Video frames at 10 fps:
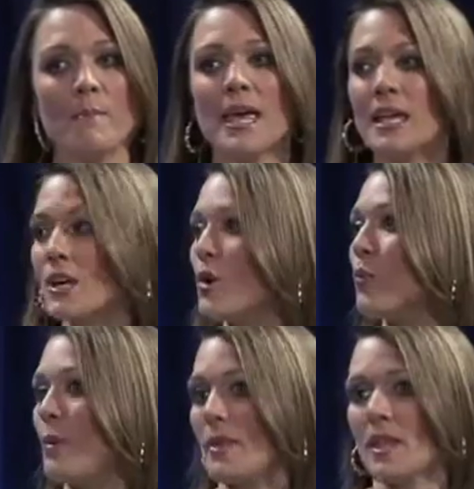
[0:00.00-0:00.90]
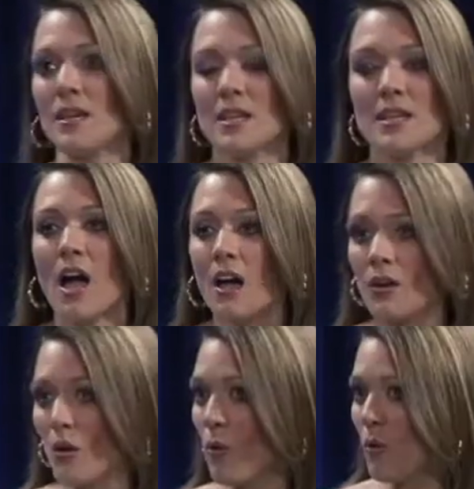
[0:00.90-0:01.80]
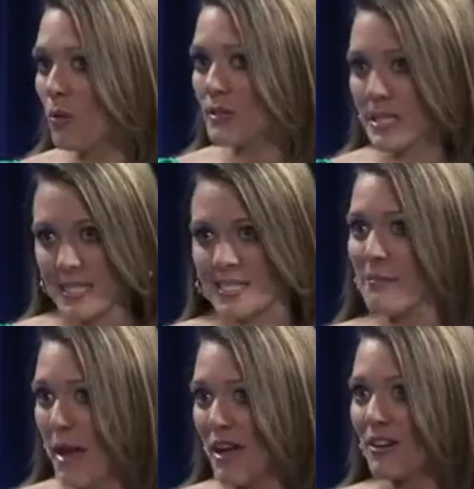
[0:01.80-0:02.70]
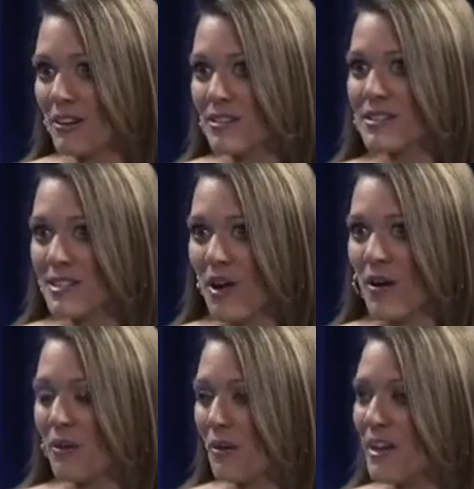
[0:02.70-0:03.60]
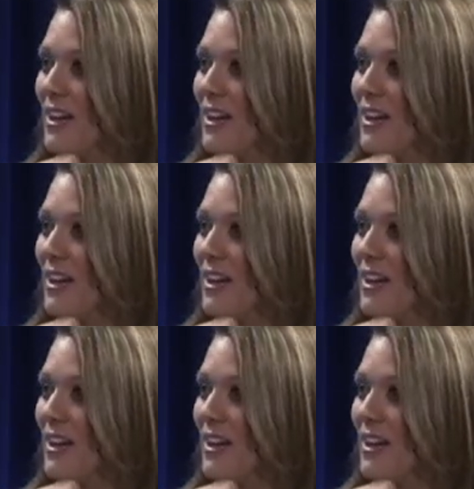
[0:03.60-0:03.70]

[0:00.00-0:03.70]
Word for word: men, women, young, old, it doesn't matter. So,